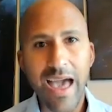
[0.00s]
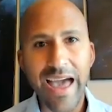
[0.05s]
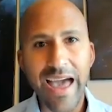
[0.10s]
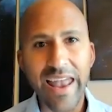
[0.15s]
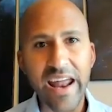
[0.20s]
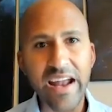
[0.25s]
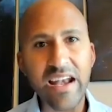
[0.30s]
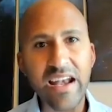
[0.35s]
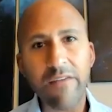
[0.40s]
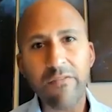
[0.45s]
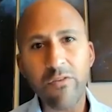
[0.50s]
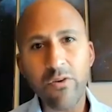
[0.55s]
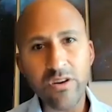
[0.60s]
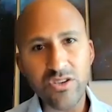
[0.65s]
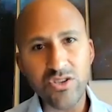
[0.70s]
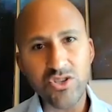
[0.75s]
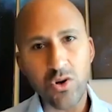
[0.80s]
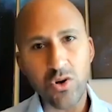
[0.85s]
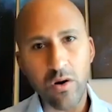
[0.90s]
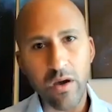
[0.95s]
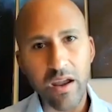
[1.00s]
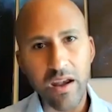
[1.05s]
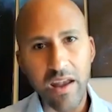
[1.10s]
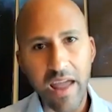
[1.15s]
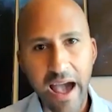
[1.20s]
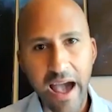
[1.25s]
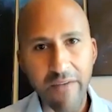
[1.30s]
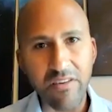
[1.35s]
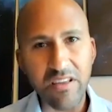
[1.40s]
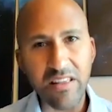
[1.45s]
And I never enjoyed
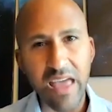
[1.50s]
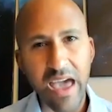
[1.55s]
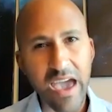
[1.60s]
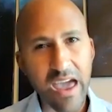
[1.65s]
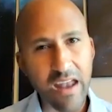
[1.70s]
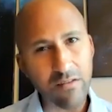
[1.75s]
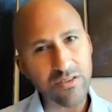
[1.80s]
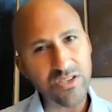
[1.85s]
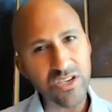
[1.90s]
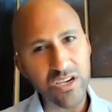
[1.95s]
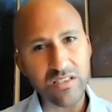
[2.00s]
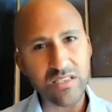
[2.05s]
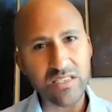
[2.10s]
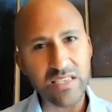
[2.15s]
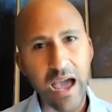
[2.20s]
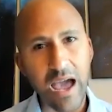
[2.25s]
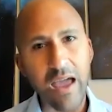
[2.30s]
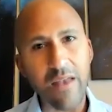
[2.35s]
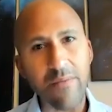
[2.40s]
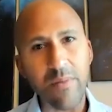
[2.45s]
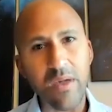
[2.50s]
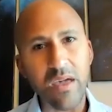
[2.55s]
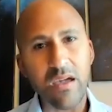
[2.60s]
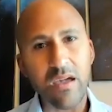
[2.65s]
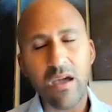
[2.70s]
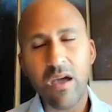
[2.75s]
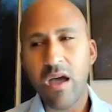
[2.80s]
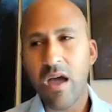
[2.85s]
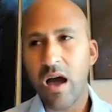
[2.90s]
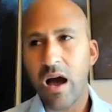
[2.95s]
having that energy inside me,
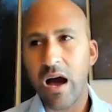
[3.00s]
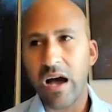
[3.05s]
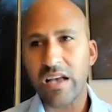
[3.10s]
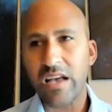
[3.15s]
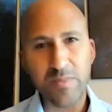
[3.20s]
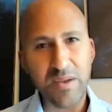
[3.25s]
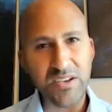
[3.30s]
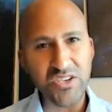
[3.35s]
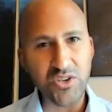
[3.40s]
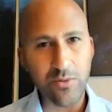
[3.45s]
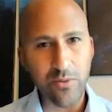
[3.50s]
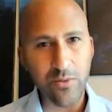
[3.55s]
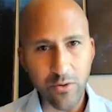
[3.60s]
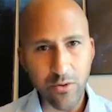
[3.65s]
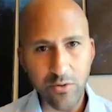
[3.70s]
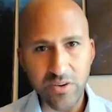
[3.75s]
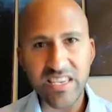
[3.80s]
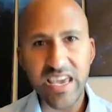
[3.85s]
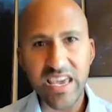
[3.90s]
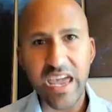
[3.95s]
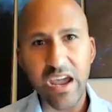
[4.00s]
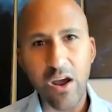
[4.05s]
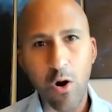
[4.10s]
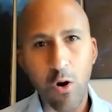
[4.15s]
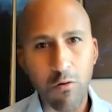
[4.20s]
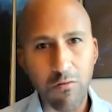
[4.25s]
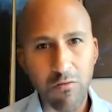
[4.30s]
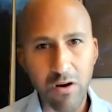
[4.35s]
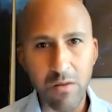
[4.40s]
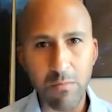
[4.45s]
especially when it would take
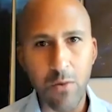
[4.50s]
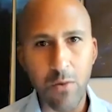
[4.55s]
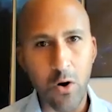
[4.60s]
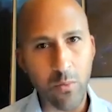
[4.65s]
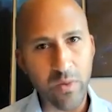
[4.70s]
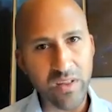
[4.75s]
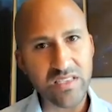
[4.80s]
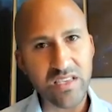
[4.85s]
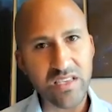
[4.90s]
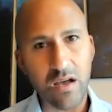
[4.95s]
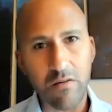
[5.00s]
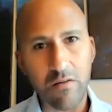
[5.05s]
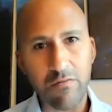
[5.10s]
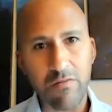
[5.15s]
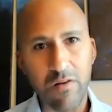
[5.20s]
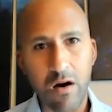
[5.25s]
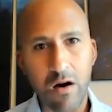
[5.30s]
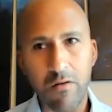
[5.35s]
over in moments of